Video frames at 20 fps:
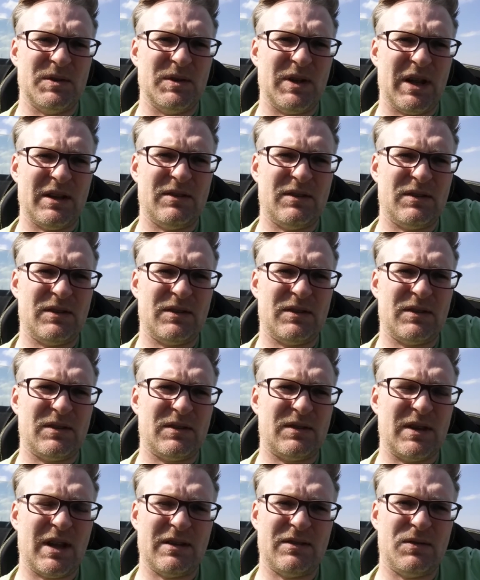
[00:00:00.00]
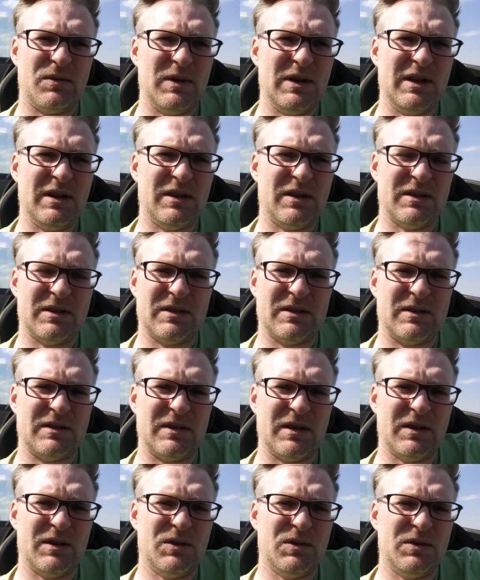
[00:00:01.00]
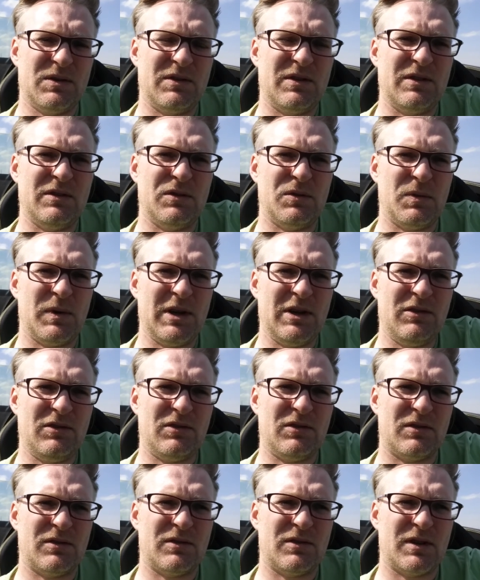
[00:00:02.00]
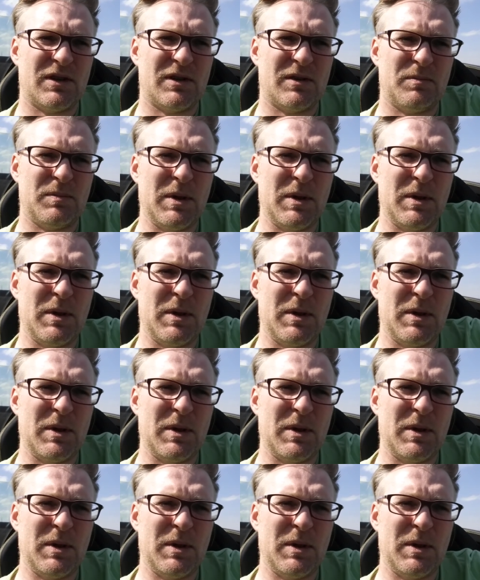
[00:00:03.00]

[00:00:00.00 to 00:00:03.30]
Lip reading: That's really not a good situation.